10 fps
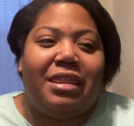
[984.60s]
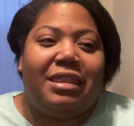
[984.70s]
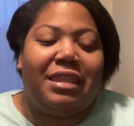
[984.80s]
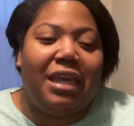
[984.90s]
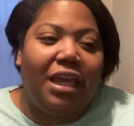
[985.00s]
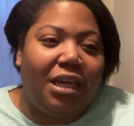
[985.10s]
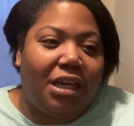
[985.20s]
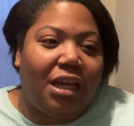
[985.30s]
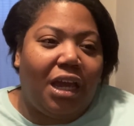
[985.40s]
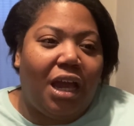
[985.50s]
think
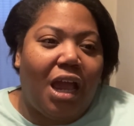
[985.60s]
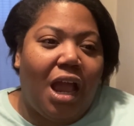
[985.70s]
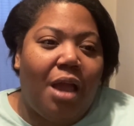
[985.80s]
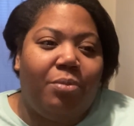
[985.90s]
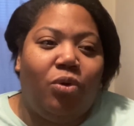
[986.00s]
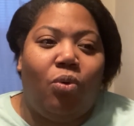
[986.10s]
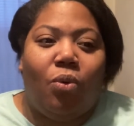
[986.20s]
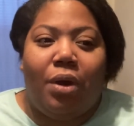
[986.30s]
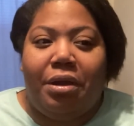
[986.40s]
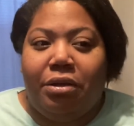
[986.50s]
I'm
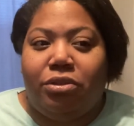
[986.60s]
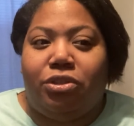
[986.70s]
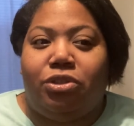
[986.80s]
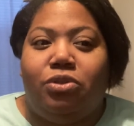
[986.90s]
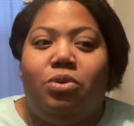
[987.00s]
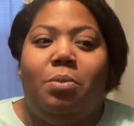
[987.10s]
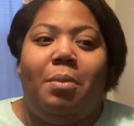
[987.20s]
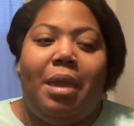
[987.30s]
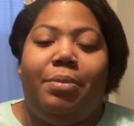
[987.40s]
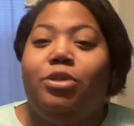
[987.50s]
going to
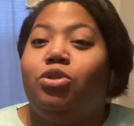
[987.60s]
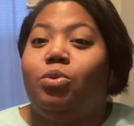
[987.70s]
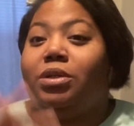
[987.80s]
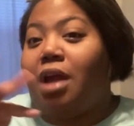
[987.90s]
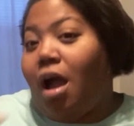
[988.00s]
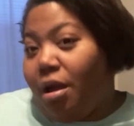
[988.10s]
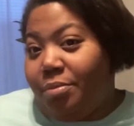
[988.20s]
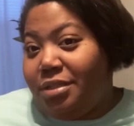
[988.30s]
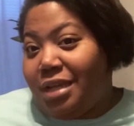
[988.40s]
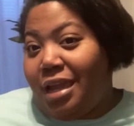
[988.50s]
maybe do an
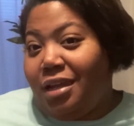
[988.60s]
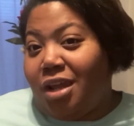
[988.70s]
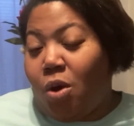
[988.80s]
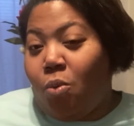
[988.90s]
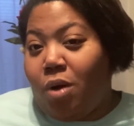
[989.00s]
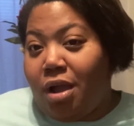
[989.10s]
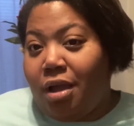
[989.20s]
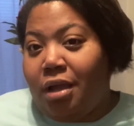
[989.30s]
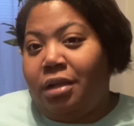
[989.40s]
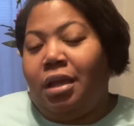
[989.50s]
updated
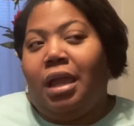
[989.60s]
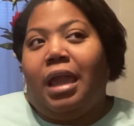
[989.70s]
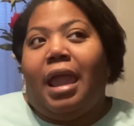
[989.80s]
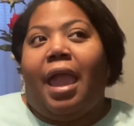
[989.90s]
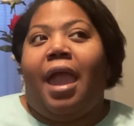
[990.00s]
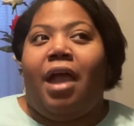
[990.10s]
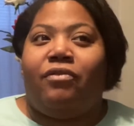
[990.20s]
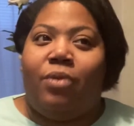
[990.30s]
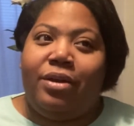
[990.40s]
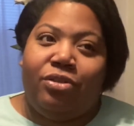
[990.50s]
one
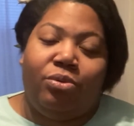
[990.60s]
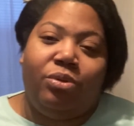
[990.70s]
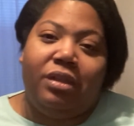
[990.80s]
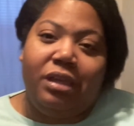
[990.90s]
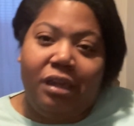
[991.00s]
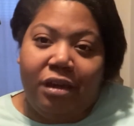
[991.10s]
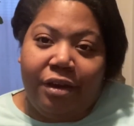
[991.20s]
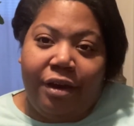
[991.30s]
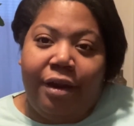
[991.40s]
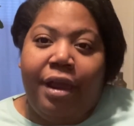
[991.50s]
halfway through the
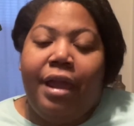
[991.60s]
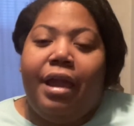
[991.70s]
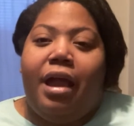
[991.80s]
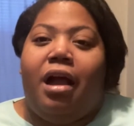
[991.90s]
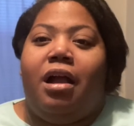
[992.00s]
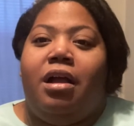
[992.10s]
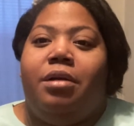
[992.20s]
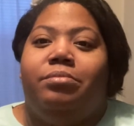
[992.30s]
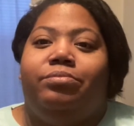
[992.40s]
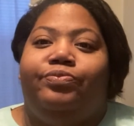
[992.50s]
year,
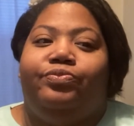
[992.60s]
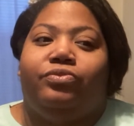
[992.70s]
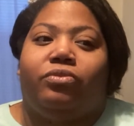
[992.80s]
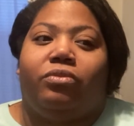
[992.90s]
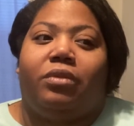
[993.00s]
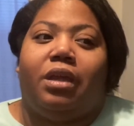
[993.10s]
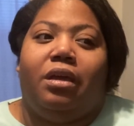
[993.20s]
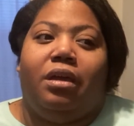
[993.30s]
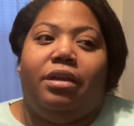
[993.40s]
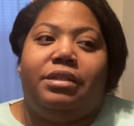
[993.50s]

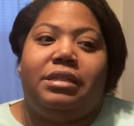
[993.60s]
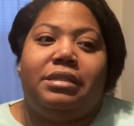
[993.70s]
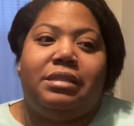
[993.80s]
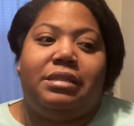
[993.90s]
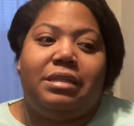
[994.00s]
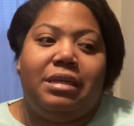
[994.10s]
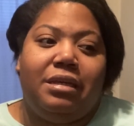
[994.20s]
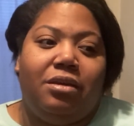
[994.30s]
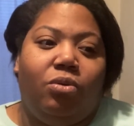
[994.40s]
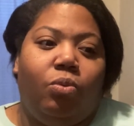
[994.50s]
to
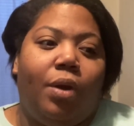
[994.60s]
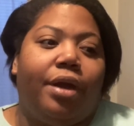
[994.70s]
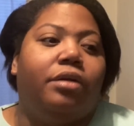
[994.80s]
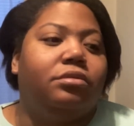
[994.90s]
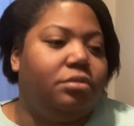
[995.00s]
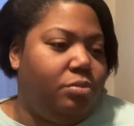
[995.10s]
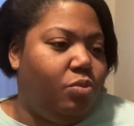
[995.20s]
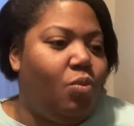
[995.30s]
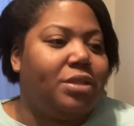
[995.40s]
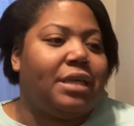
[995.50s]
see where,
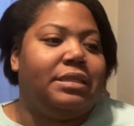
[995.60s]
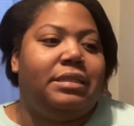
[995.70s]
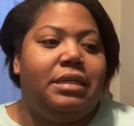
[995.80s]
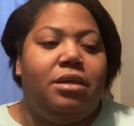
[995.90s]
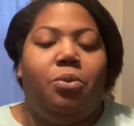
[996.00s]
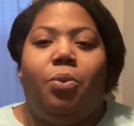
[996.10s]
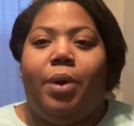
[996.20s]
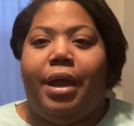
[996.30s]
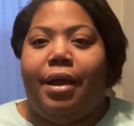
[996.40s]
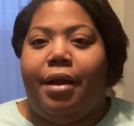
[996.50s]
once I see
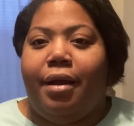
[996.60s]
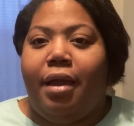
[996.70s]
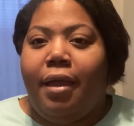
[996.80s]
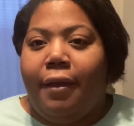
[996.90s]
where